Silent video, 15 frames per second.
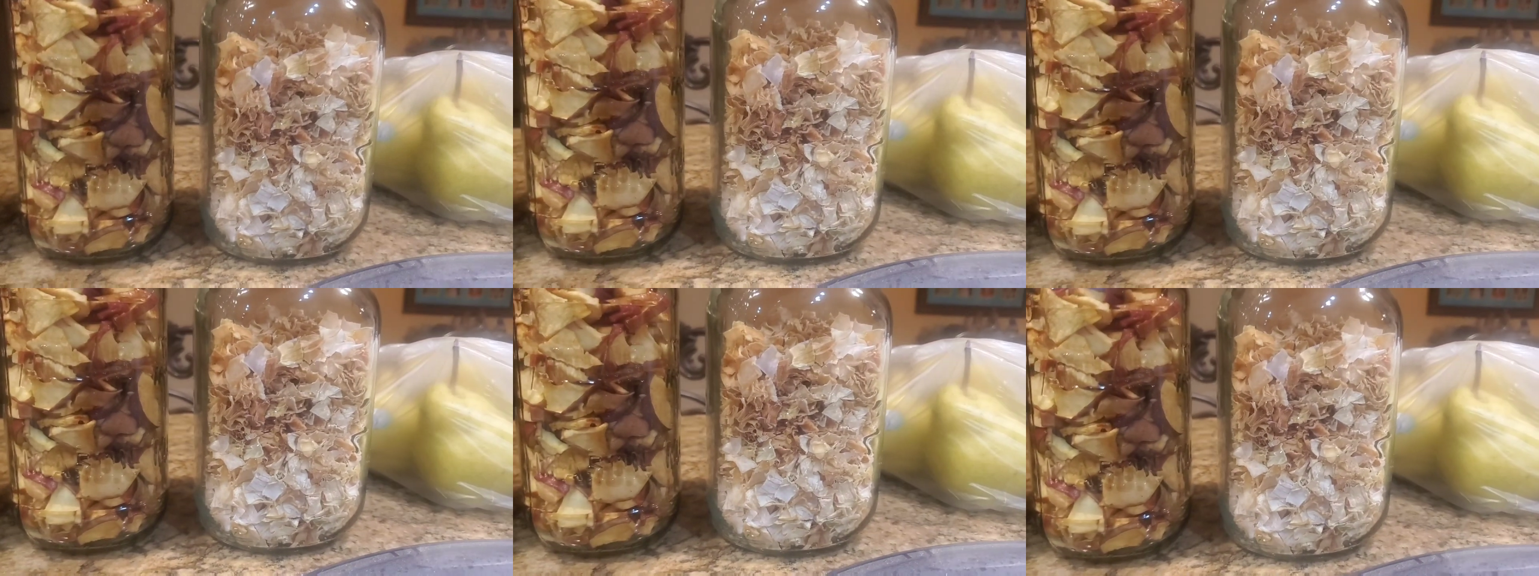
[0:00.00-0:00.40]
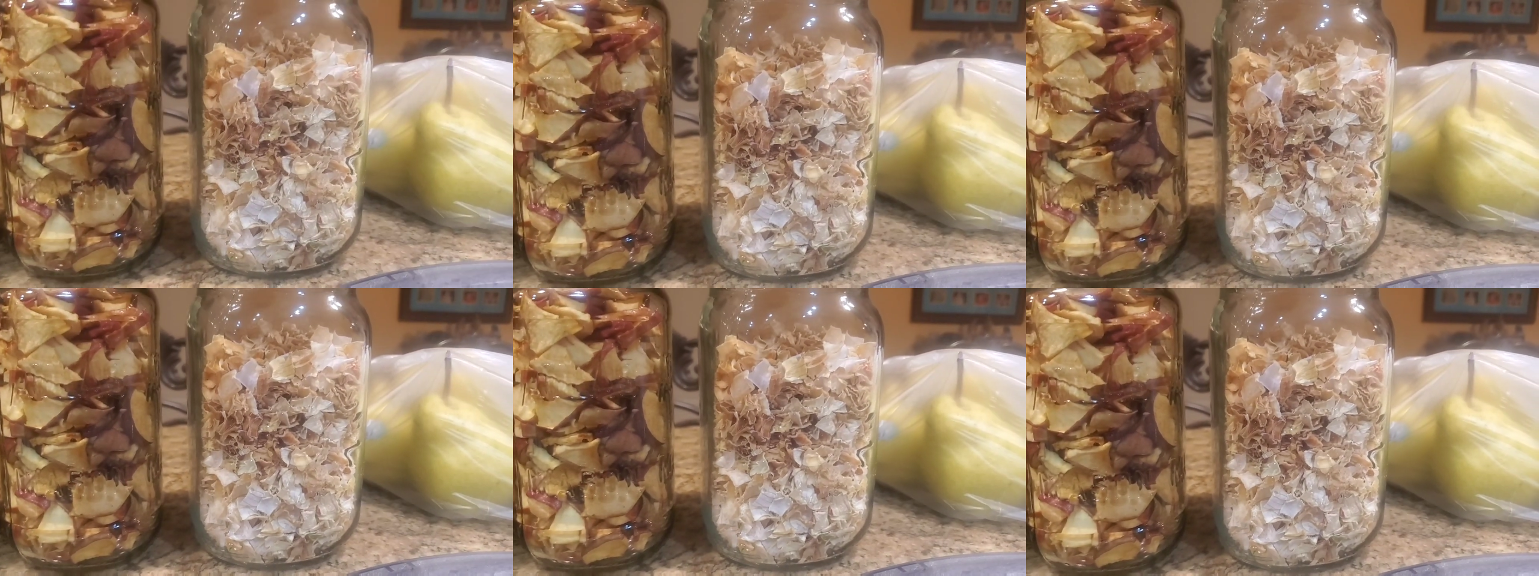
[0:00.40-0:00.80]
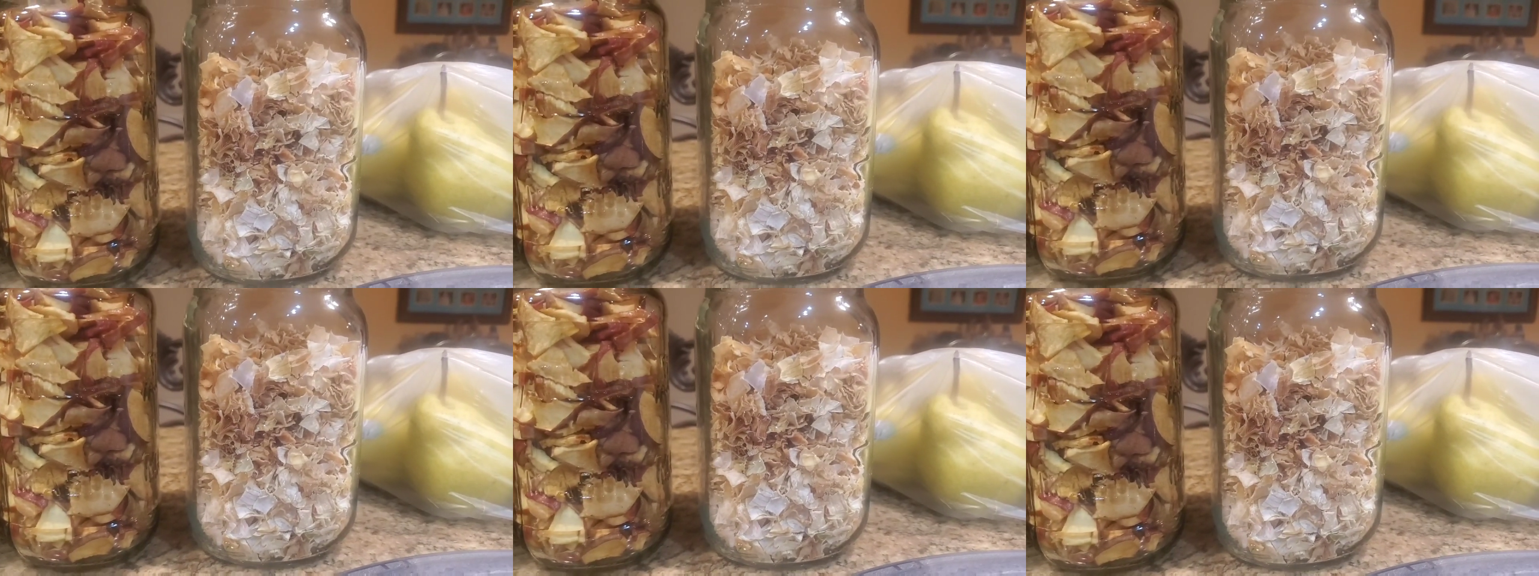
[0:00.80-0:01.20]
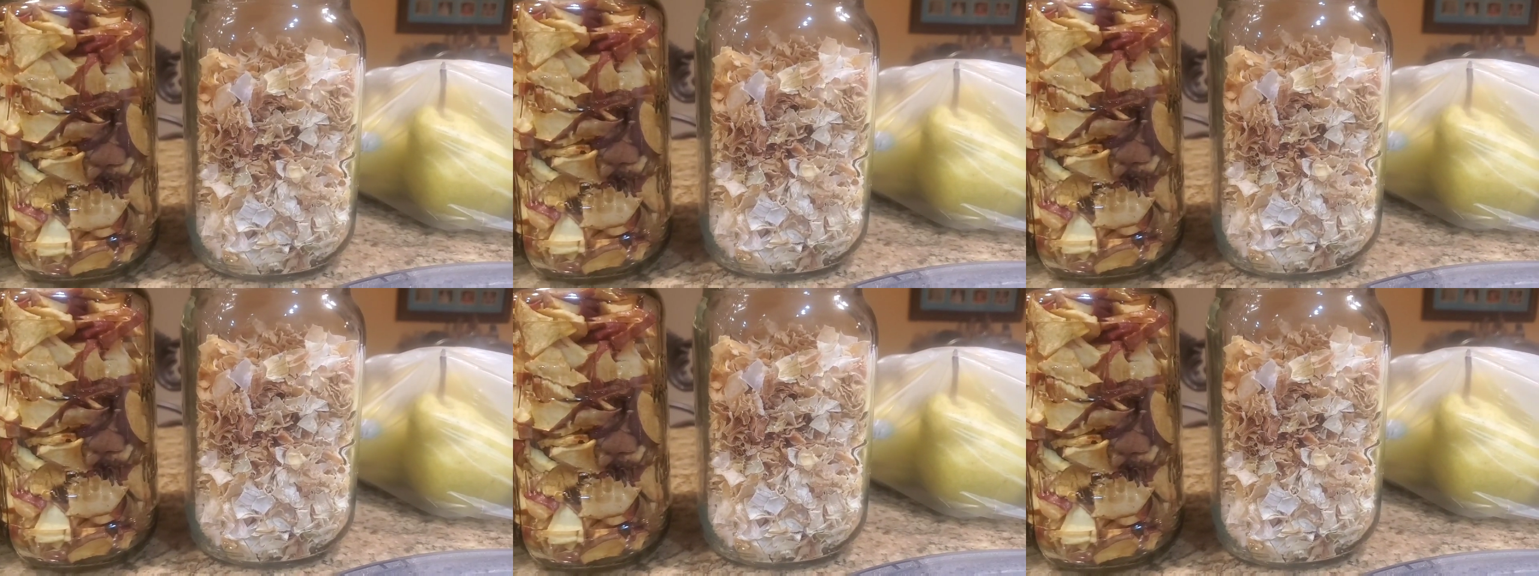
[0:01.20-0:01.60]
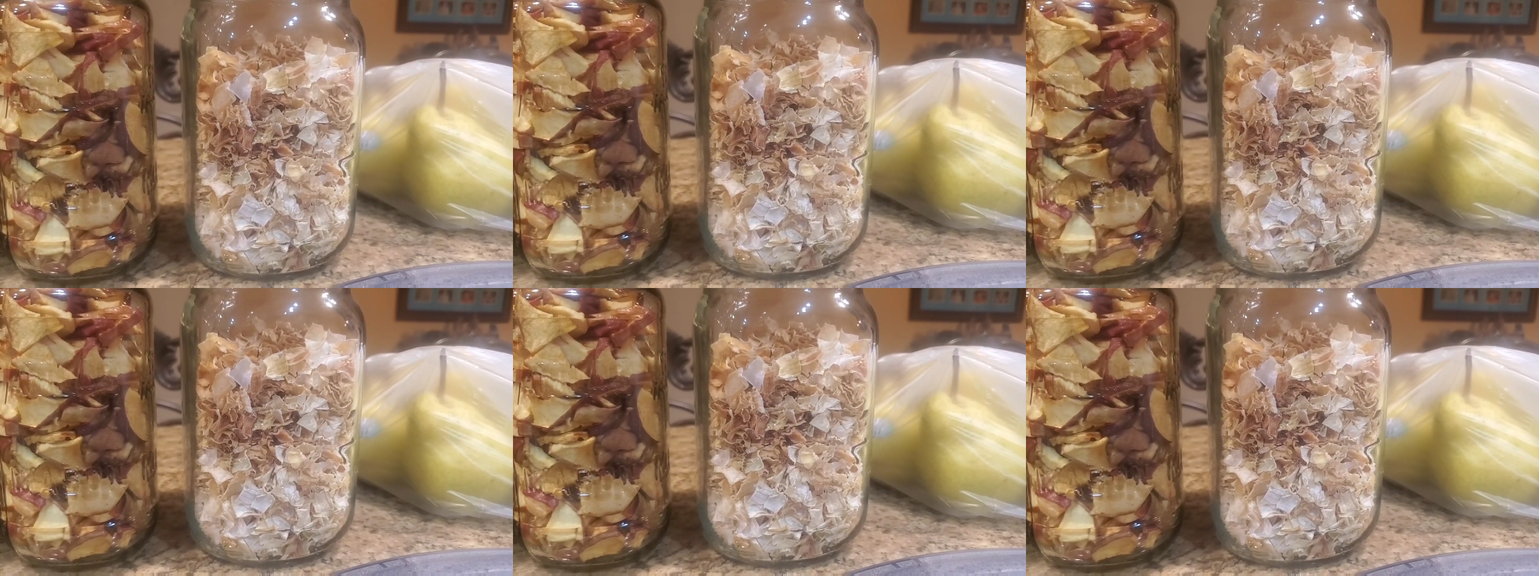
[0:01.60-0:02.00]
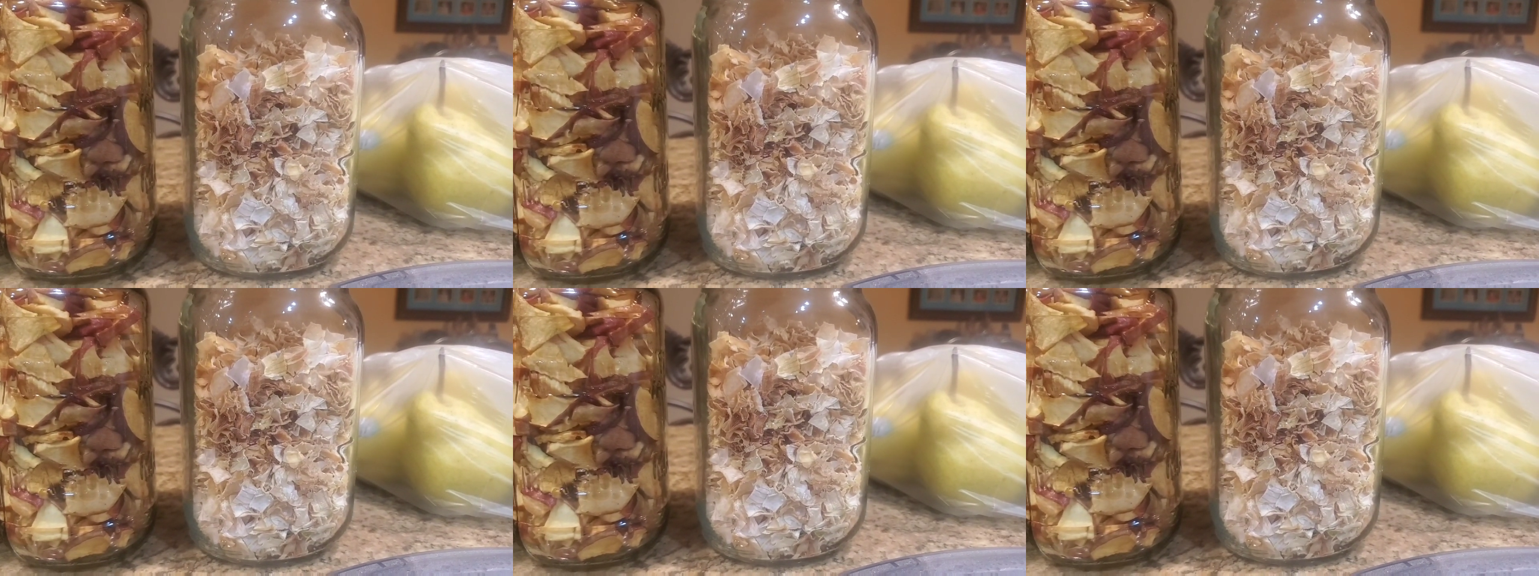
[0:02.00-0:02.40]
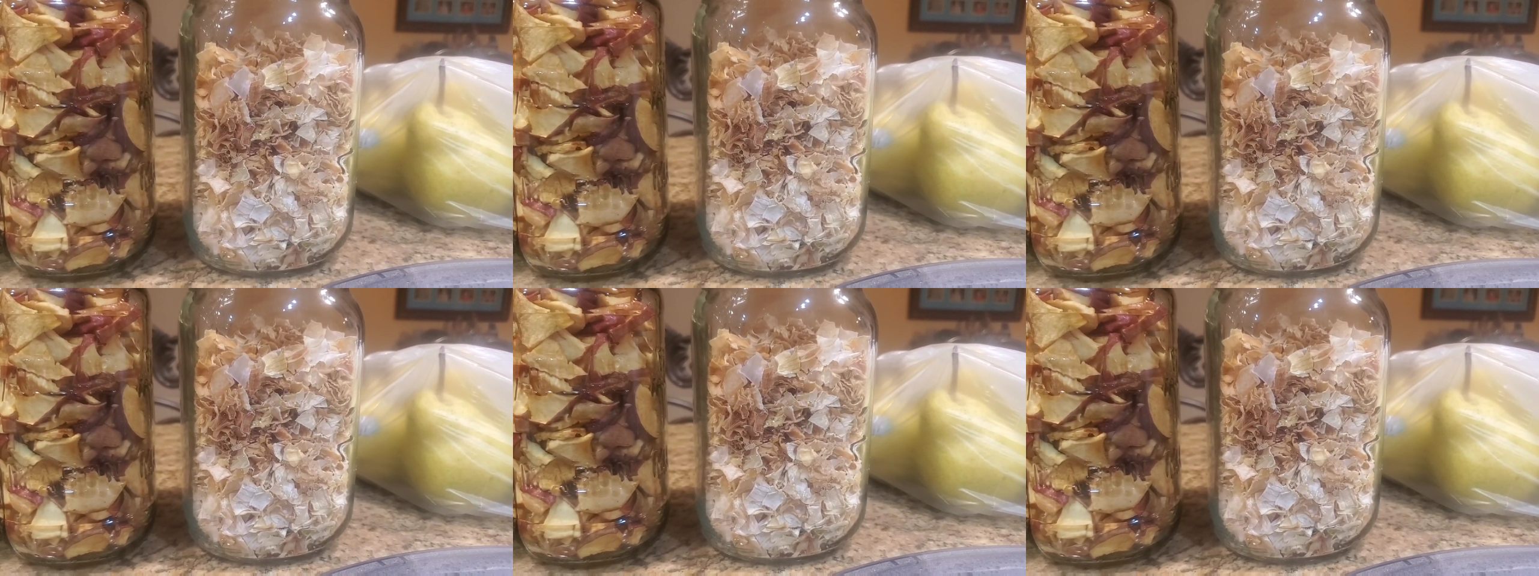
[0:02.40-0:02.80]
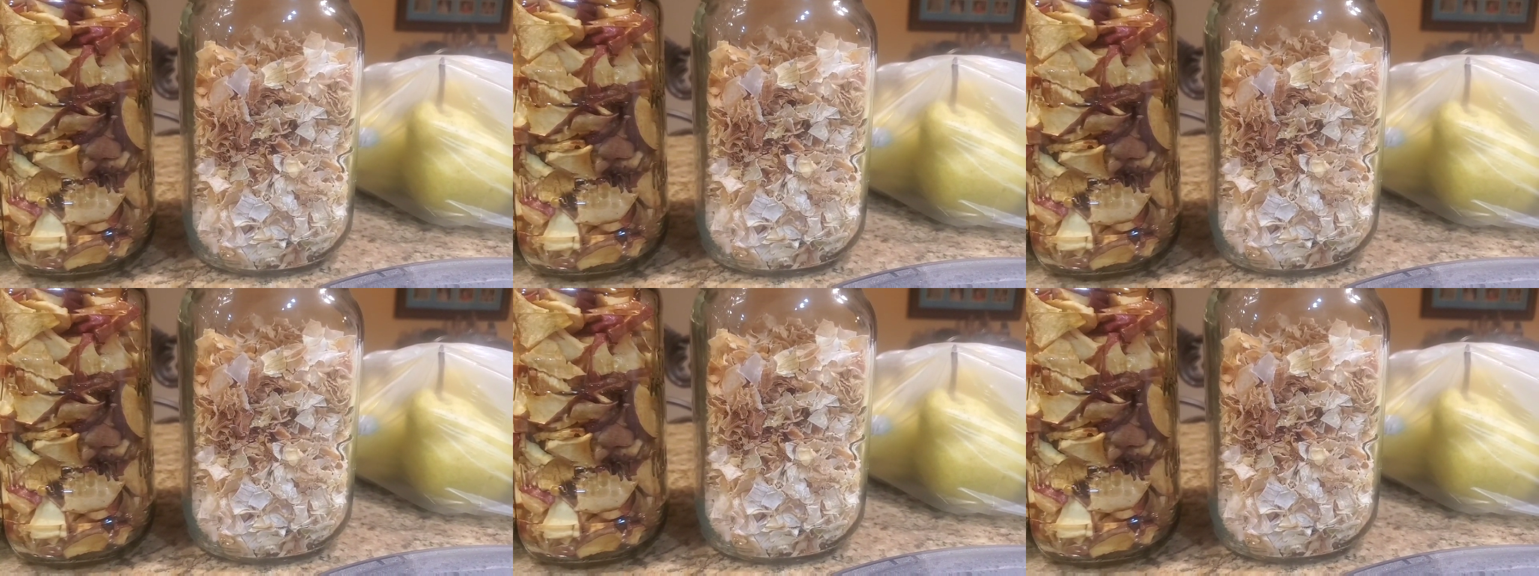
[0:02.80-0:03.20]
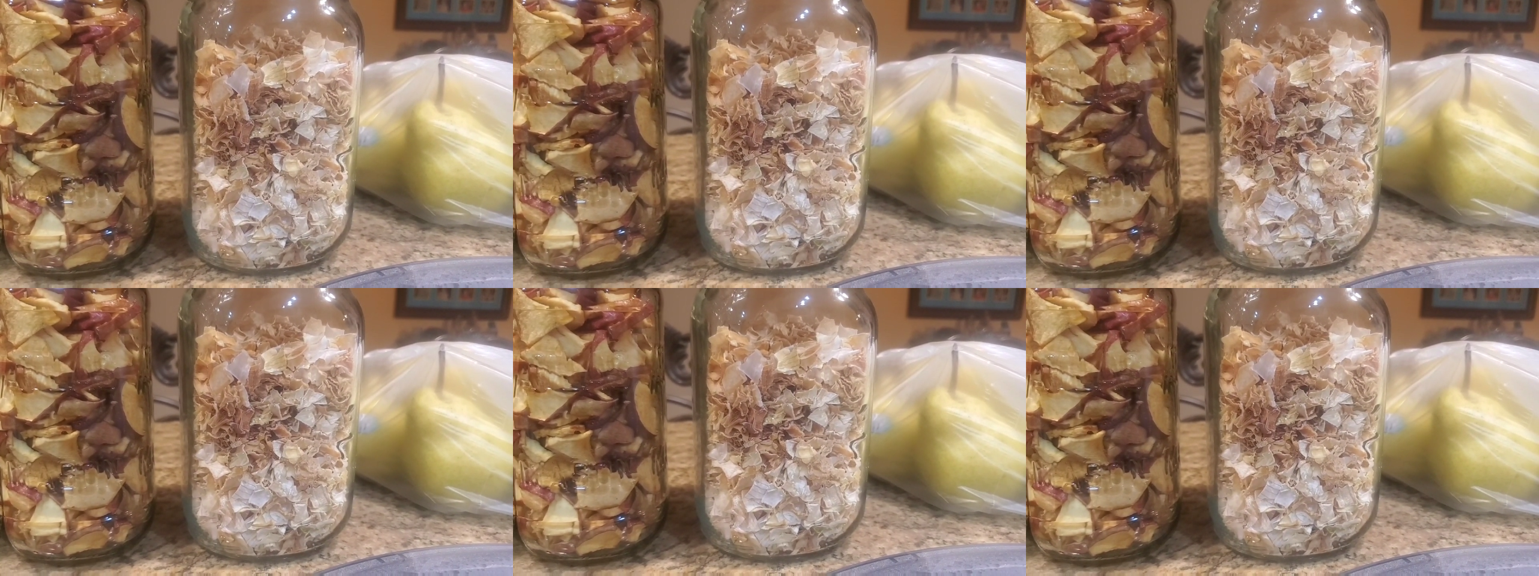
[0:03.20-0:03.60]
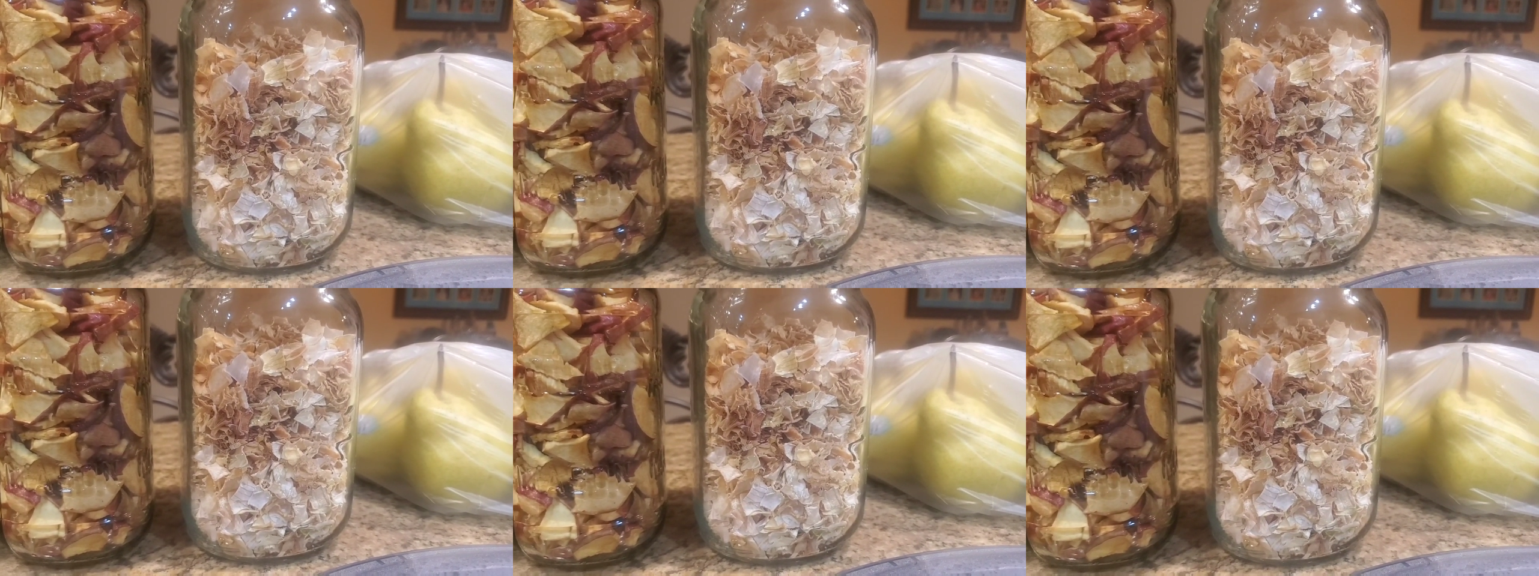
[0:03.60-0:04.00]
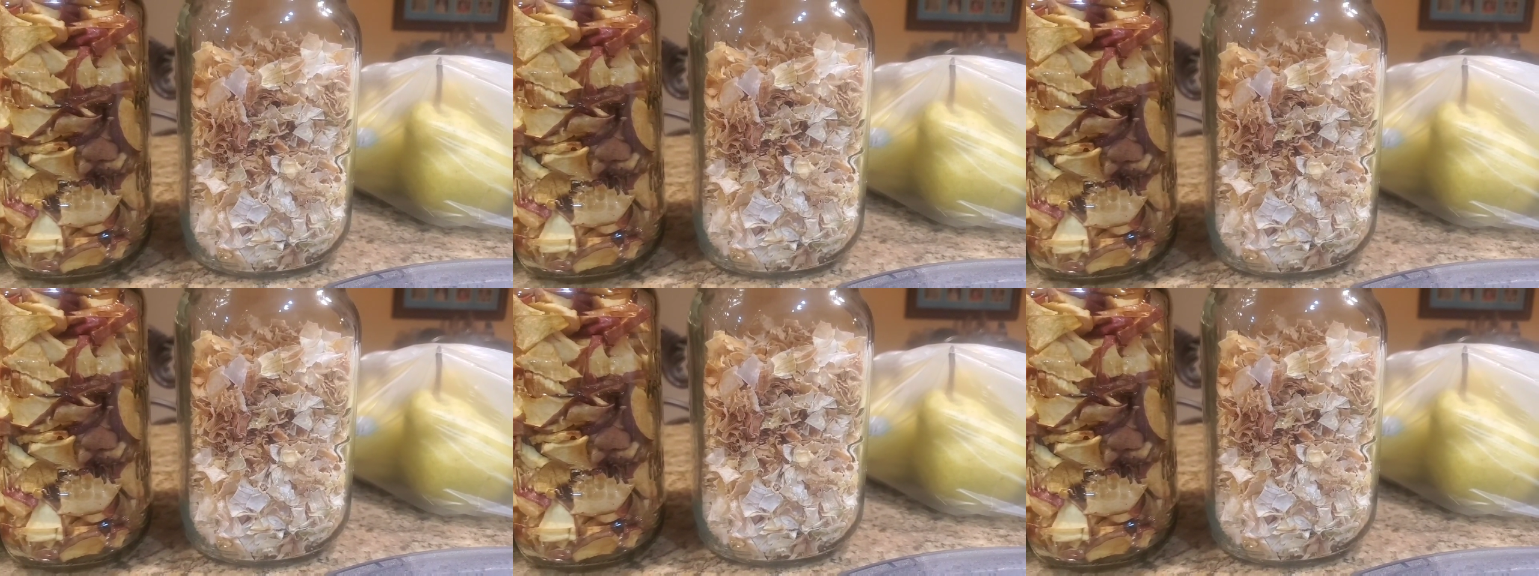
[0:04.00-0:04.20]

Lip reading: Nobody's mouth can be seen.